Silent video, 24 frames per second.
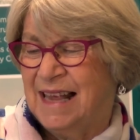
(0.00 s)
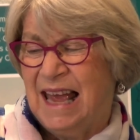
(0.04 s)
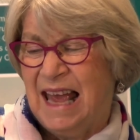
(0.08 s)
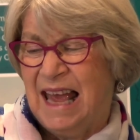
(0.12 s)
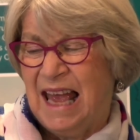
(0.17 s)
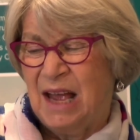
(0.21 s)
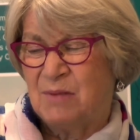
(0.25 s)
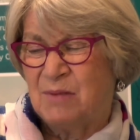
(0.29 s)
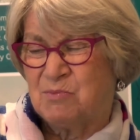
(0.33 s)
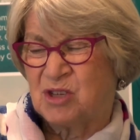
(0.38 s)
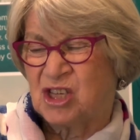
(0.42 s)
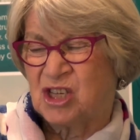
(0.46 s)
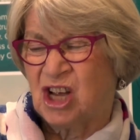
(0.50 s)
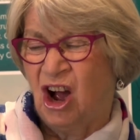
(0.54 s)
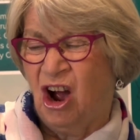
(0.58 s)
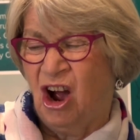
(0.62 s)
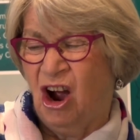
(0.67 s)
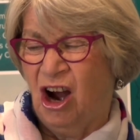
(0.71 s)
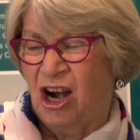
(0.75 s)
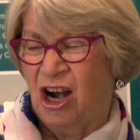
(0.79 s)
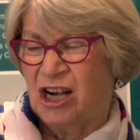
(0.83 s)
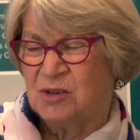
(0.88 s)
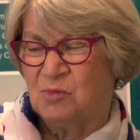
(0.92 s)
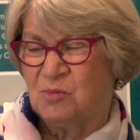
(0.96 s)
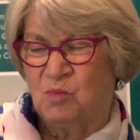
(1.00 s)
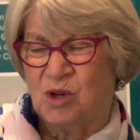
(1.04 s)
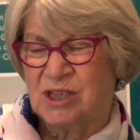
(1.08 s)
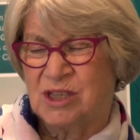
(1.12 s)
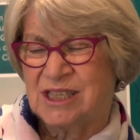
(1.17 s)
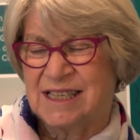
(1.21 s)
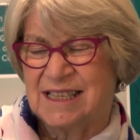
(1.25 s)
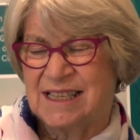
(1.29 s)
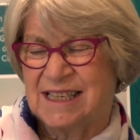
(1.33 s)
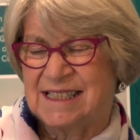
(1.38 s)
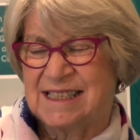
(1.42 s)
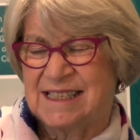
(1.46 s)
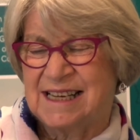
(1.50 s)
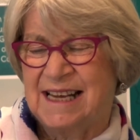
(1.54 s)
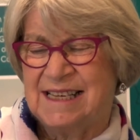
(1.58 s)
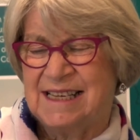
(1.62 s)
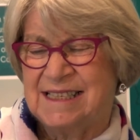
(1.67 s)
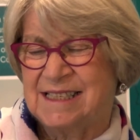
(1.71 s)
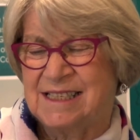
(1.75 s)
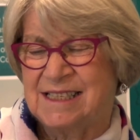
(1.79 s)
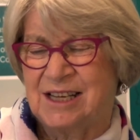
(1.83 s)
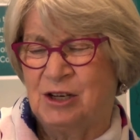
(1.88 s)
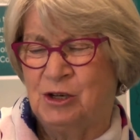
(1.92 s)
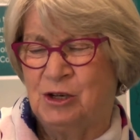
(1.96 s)
It was hard and wasn't as nice
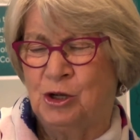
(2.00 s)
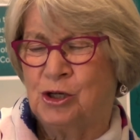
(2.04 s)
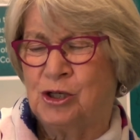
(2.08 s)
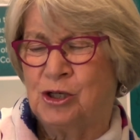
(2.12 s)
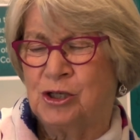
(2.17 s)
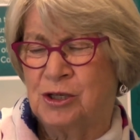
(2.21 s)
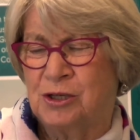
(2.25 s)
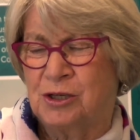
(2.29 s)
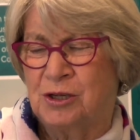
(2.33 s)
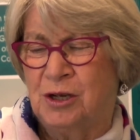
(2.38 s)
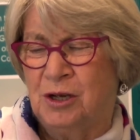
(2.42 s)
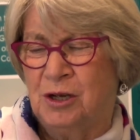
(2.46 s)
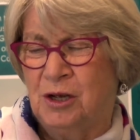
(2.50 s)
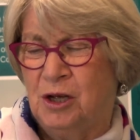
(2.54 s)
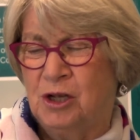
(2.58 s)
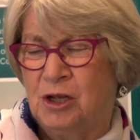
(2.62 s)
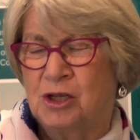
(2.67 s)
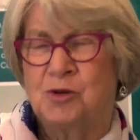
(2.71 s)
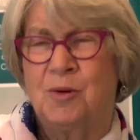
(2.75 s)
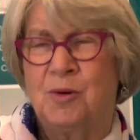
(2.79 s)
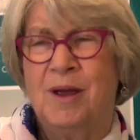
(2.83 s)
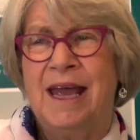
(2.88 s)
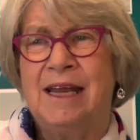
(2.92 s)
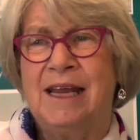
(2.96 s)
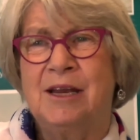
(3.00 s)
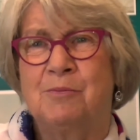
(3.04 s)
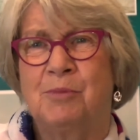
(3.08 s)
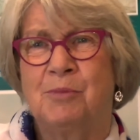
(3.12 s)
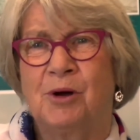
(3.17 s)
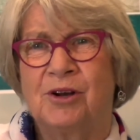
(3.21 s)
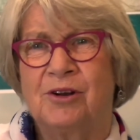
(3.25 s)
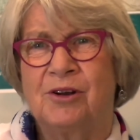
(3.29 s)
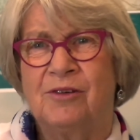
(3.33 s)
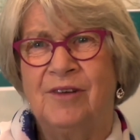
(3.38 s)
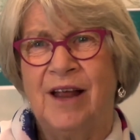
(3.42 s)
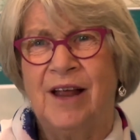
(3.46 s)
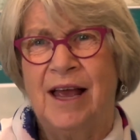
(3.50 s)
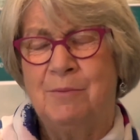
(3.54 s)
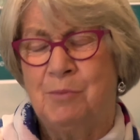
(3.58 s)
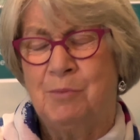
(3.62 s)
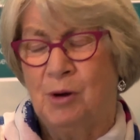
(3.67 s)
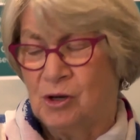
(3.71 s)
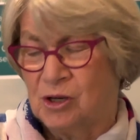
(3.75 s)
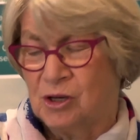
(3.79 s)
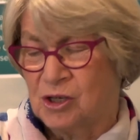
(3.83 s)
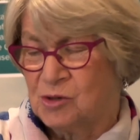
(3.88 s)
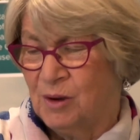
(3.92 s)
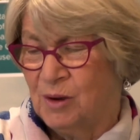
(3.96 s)
as it looked, so I had a butterfly
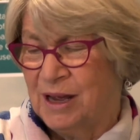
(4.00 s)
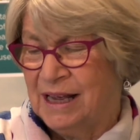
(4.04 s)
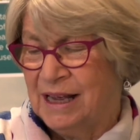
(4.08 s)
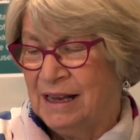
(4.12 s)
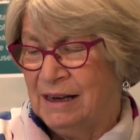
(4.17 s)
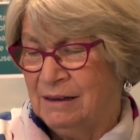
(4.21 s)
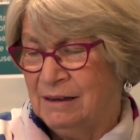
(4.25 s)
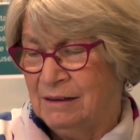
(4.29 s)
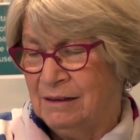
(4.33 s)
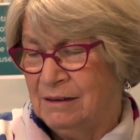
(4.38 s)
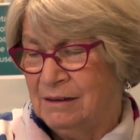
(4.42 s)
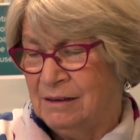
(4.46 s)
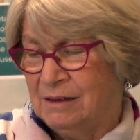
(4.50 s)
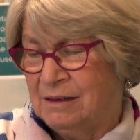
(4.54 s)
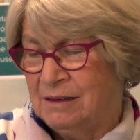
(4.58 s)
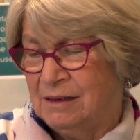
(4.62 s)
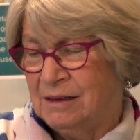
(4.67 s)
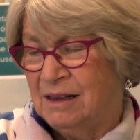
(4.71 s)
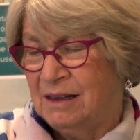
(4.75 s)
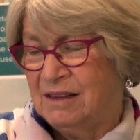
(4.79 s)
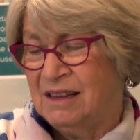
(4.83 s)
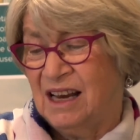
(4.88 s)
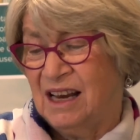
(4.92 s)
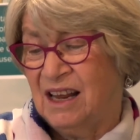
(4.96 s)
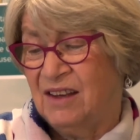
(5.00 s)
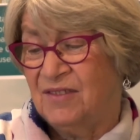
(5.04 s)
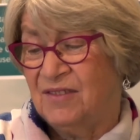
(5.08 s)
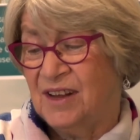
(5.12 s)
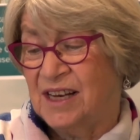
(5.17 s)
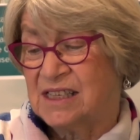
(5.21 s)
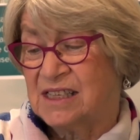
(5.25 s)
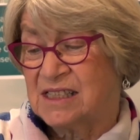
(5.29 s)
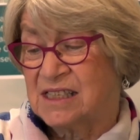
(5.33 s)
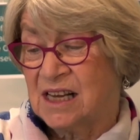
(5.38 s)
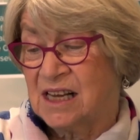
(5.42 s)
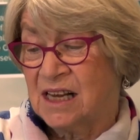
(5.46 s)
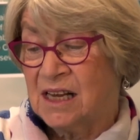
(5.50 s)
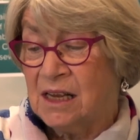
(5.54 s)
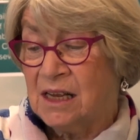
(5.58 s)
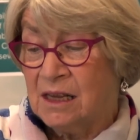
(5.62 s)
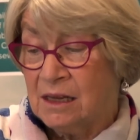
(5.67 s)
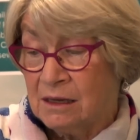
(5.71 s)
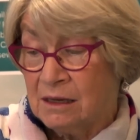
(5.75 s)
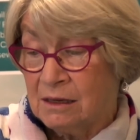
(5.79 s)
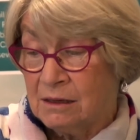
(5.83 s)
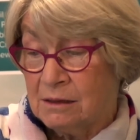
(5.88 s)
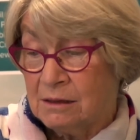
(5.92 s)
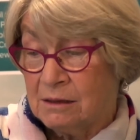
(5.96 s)
bun as well, and then I felt sick.
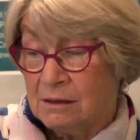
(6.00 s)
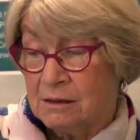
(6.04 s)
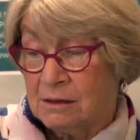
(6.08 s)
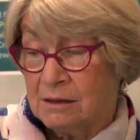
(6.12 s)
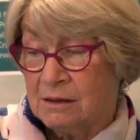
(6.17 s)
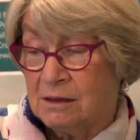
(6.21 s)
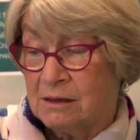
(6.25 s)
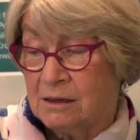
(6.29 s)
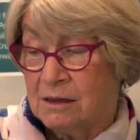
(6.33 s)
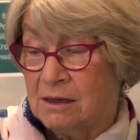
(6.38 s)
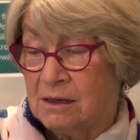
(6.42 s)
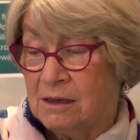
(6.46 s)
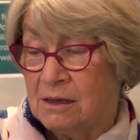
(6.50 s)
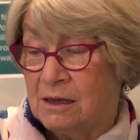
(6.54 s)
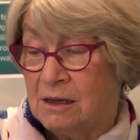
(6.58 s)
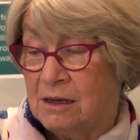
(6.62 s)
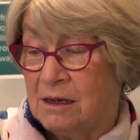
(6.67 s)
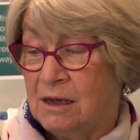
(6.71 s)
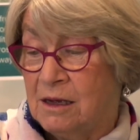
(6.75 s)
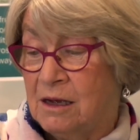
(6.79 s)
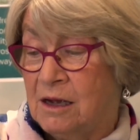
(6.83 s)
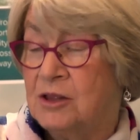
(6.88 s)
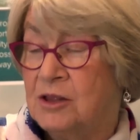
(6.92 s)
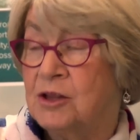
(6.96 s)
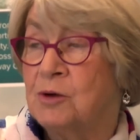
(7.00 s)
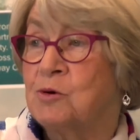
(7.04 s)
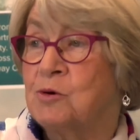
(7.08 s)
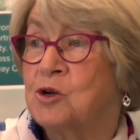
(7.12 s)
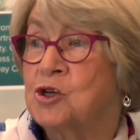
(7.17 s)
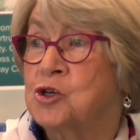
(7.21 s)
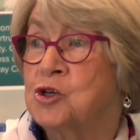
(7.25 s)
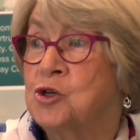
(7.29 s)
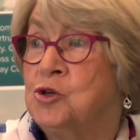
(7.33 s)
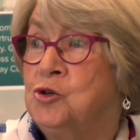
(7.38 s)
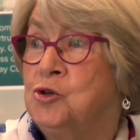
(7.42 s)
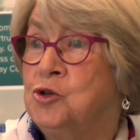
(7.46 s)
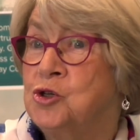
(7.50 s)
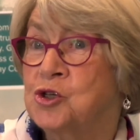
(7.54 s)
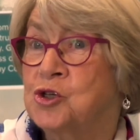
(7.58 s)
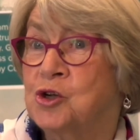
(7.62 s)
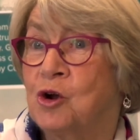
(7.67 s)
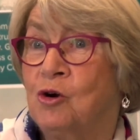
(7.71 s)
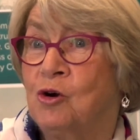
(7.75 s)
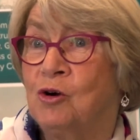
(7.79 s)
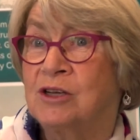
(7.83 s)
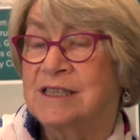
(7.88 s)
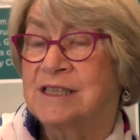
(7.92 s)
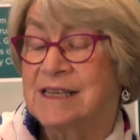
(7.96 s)
There were 2
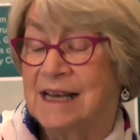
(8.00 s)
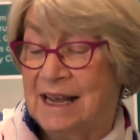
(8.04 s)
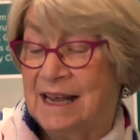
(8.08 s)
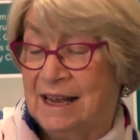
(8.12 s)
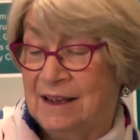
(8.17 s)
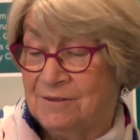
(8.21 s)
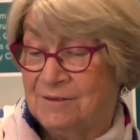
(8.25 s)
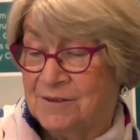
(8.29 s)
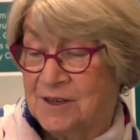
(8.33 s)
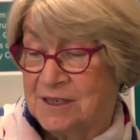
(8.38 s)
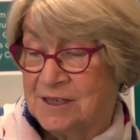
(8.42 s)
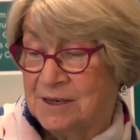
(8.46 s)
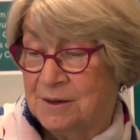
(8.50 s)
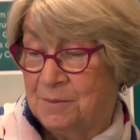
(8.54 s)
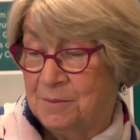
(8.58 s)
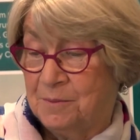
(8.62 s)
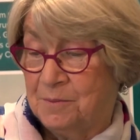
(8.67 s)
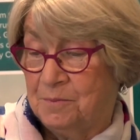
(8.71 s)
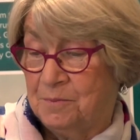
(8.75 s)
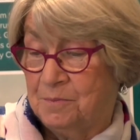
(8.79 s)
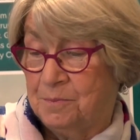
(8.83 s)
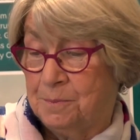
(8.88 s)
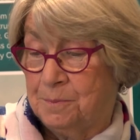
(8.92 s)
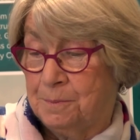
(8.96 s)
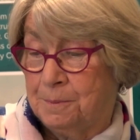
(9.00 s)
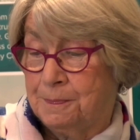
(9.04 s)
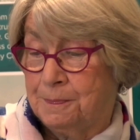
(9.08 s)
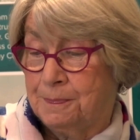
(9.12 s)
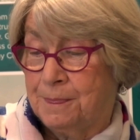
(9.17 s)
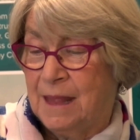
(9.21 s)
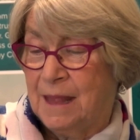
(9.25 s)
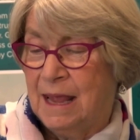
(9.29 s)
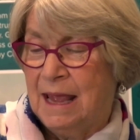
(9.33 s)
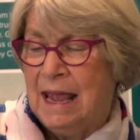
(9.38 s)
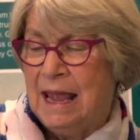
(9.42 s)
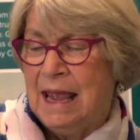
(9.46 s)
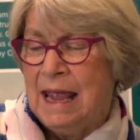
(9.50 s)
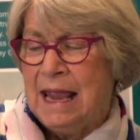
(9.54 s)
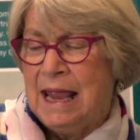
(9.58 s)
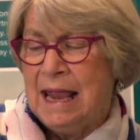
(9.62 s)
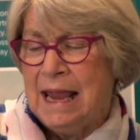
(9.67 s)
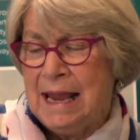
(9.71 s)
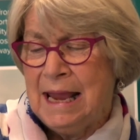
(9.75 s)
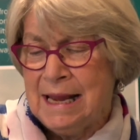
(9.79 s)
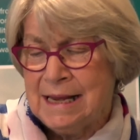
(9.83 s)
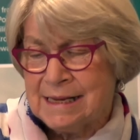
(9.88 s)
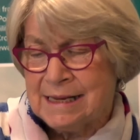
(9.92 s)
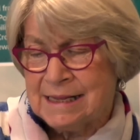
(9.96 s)
scones left.
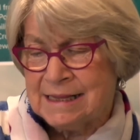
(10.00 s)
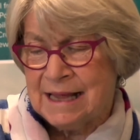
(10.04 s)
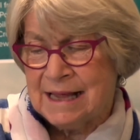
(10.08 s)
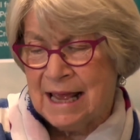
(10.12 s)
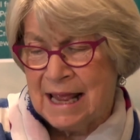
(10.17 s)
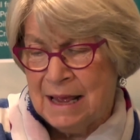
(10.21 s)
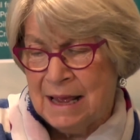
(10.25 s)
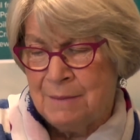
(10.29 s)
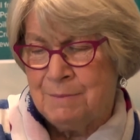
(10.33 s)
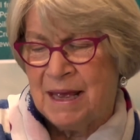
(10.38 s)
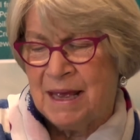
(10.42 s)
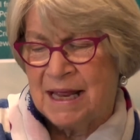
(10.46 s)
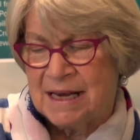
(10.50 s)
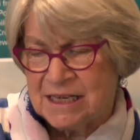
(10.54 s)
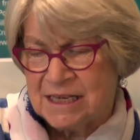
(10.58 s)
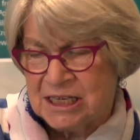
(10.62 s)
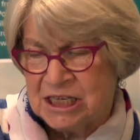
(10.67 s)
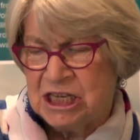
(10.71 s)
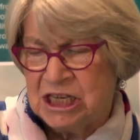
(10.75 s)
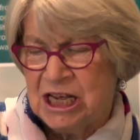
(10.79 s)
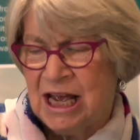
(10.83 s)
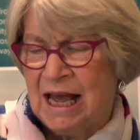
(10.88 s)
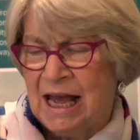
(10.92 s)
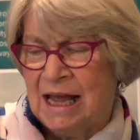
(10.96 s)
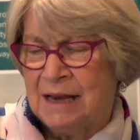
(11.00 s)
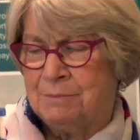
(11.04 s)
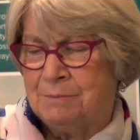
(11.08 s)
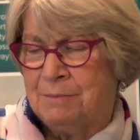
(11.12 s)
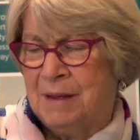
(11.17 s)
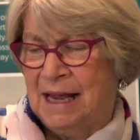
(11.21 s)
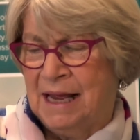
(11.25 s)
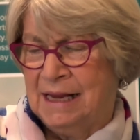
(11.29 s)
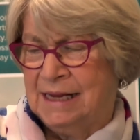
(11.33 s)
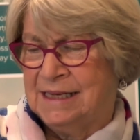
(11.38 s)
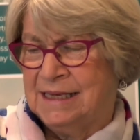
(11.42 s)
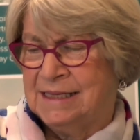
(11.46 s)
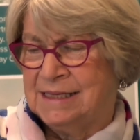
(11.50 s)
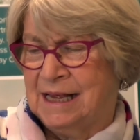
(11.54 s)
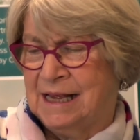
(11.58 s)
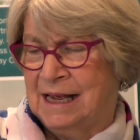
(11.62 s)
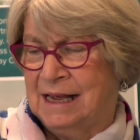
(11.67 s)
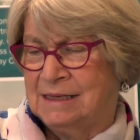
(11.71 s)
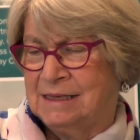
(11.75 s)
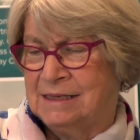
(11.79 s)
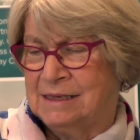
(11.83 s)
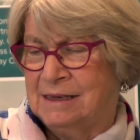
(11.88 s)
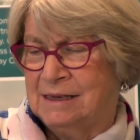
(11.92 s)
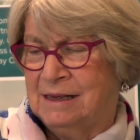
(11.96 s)
Eat them into you, Aunt Maggie
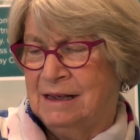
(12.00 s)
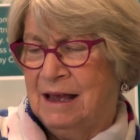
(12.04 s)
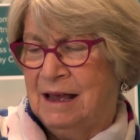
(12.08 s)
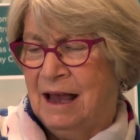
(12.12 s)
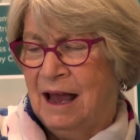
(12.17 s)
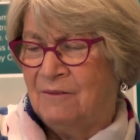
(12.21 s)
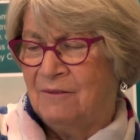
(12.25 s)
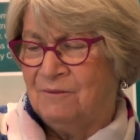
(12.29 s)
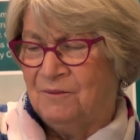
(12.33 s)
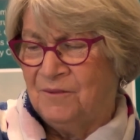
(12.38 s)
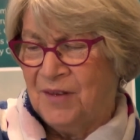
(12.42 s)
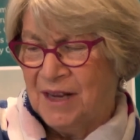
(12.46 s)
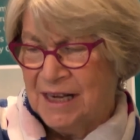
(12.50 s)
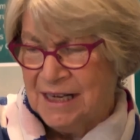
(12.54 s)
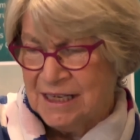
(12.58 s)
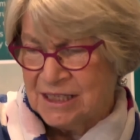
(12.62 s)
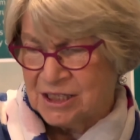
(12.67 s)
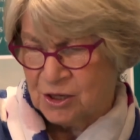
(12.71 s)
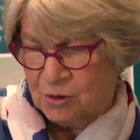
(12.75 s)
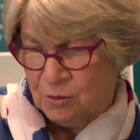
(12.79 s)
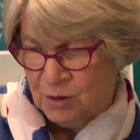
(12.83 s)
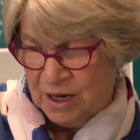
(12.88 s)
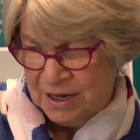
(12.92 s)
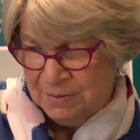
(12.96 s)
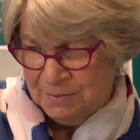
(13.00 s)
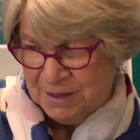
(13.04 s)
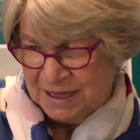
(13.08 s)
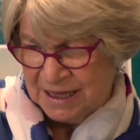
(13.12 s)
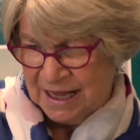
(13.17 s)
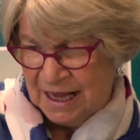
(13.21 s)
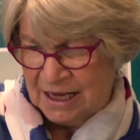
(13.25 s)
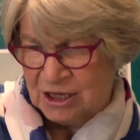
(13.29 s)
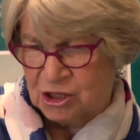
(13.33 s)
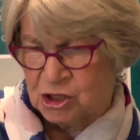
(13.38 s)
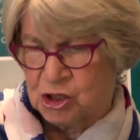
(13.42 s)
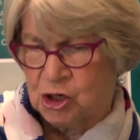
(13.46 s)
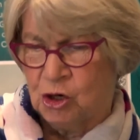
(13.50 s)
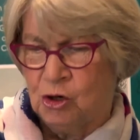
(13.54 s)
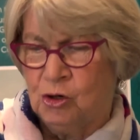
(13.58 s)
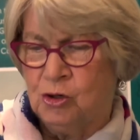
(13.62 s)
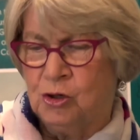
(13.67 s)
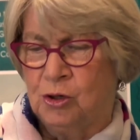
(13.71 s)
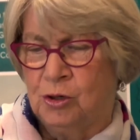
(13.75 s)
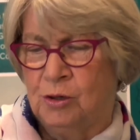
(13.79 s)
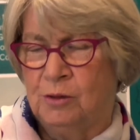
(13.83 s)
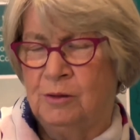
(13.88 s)
said, and finish the cream in that jug.